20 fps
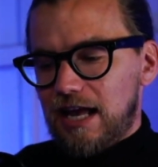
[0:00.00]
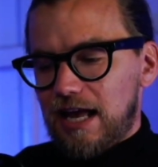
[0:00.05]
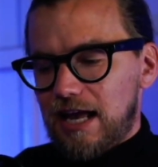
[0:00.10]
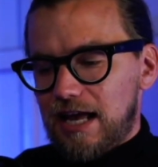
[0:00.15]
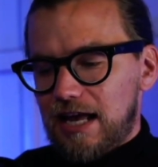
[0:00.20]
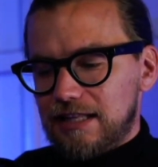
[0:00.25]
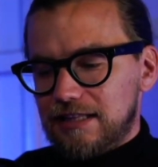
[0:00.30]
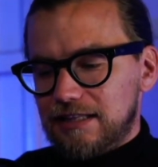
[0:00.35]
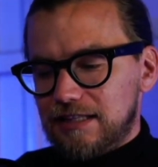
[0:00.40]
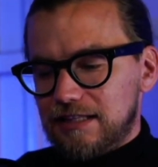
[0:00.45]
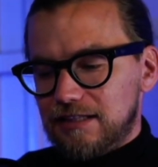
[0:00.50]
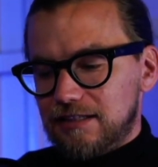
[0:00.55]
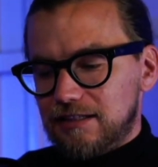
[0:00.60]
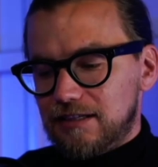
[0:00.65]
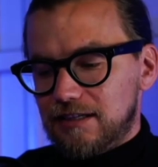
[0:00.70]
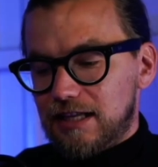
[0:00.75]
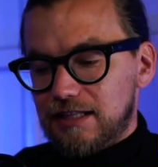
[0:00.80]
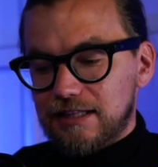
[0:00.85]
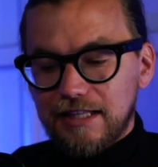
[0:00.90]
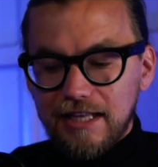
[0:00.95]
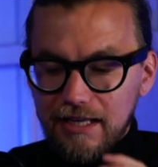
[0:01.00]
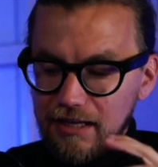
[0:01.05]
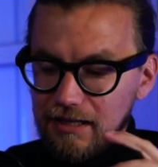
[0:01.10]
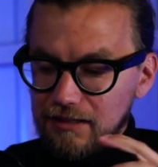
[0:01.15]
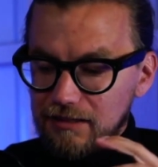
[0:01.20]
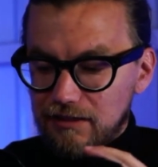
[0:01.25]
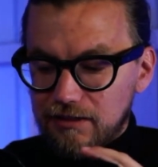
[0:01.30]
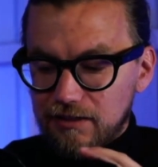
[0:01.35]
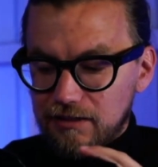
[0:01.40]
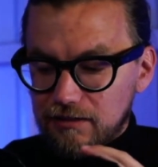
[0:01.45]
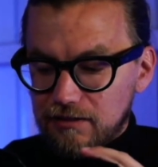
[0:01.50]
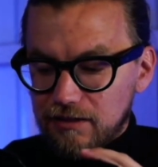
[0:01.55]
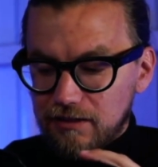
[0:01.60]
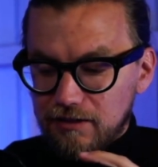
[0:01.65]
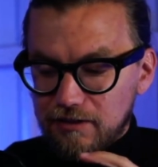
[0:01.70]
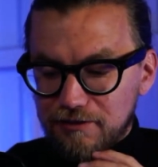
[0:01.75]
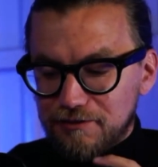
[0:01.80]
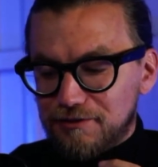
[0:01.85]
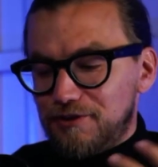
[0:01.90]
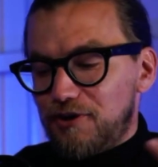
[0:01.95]
And
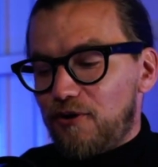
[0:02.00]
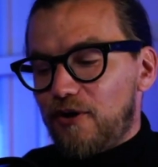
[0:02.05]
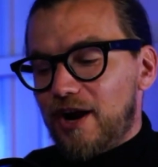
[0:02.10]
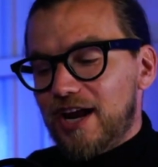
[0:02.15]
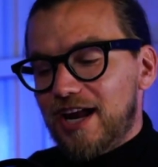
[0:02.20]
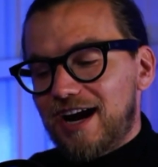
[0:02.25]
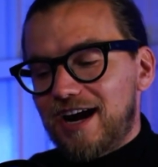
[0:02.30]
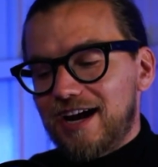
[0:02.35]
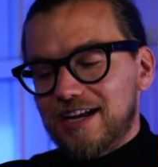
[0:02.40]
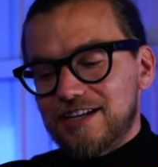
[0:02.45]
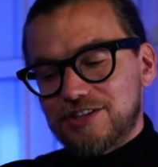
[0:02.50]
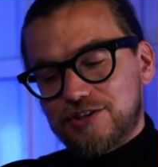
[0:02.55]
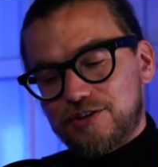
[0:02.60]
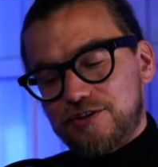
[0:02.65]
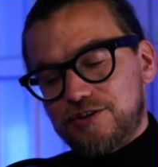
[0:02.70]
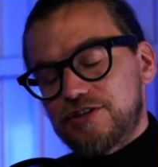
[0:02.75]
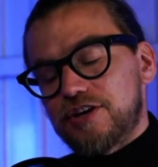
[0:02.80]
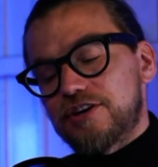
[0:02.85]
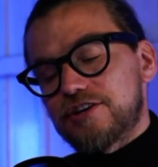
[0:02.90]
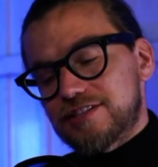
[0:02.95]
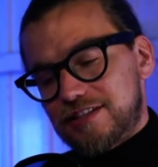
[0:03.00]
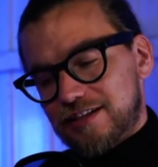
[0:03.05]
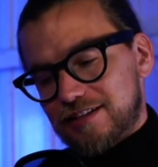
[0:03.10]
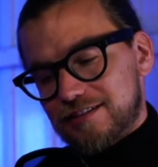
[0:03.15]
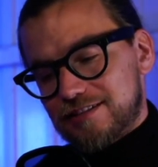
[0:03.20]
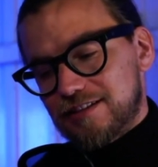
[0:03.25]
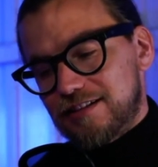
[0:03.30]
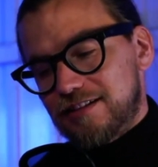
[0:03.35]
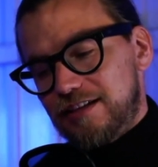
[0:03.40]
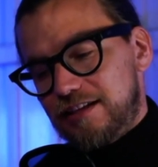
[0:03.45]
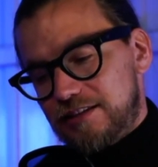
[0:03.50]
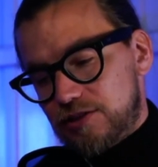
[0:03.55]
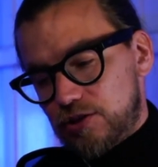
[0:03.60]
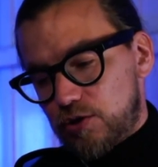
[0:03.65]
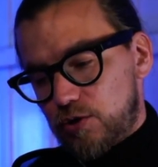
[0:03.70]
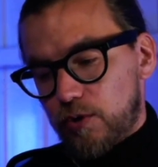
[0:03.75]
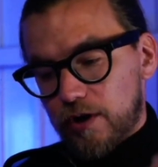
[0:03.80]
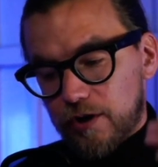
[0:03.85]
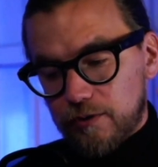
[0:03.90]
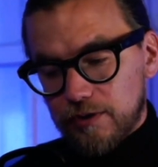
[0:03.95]
the AI intern does this. It
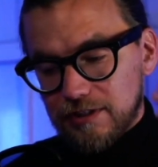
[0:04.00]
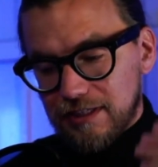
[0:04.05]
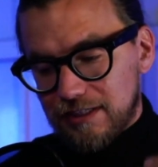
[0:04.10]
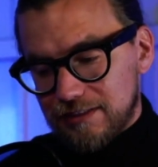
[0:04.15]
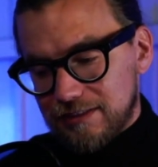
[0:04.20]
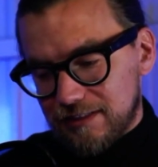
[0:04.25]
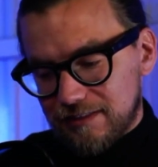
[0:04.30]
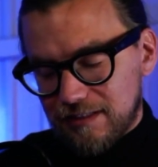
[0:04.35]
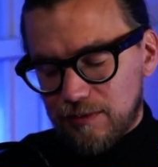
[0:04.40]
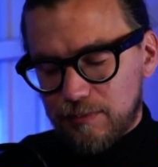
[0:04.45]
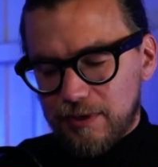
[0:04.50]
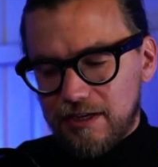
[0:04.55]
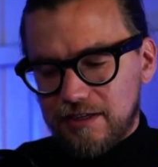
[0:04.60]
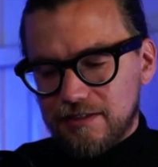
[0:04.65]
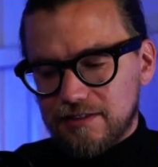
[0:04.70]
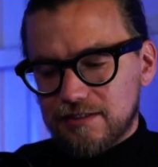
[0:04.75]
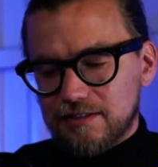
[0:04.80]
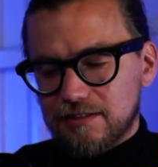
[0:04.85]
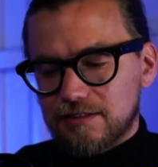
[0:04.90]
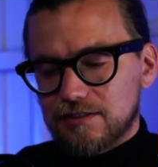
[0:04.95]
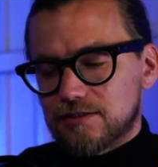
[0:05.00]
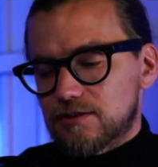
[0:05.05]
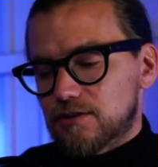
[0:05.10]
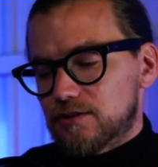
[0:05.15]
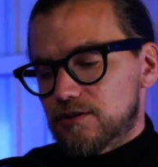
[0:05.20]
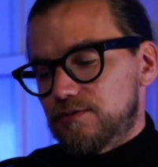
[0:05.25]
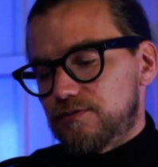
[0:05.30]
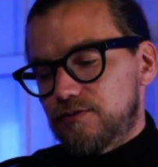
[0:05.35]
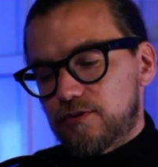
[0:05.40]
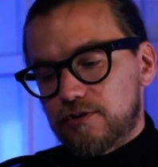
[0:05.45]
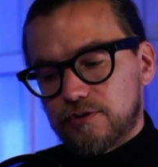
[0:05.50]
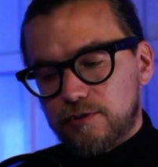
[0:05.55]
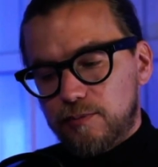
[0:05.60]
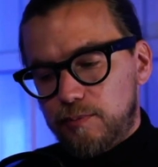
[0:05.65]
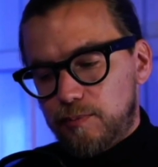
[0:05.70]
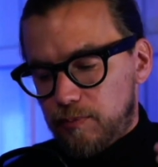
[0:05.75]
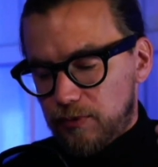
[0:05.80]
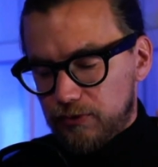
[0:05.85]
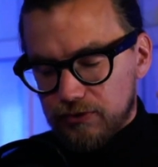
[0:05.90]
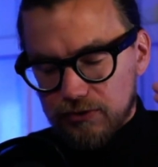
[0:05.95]
query that database, search for the
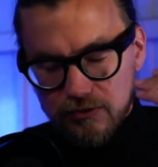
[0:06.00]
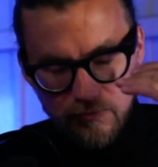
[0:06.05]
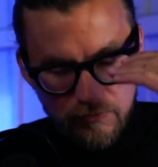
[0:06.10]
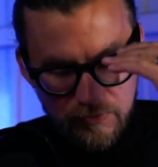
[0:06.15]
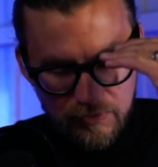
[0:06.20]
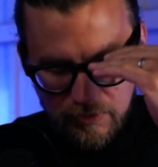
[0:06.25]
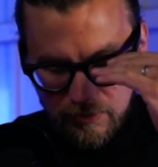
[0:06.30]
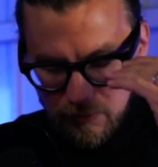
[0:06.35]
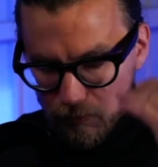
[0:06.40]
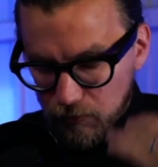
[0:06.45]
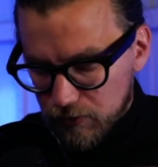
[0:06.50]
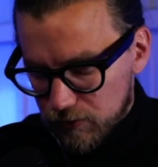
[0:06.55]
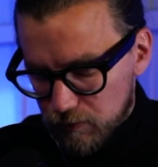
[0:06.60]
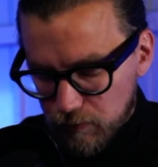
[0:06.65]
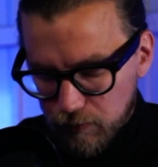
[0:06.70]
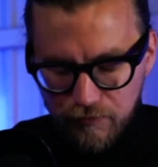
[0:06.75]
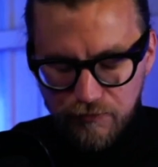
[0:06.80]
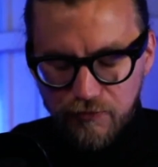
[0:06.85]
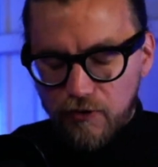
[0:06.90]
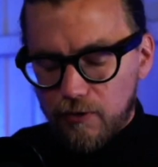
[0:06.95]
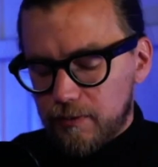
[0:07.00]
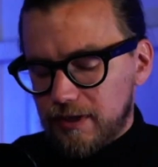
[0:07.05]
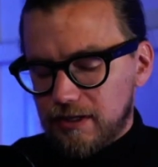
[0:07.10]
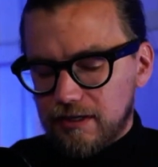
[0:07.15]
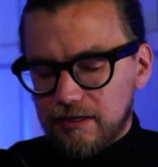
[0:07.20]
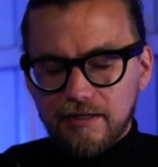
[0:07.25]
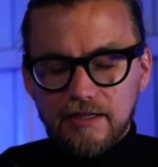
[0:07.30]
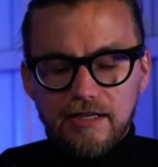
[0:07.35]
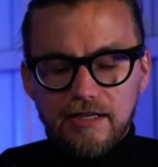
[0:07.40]
post with the most performing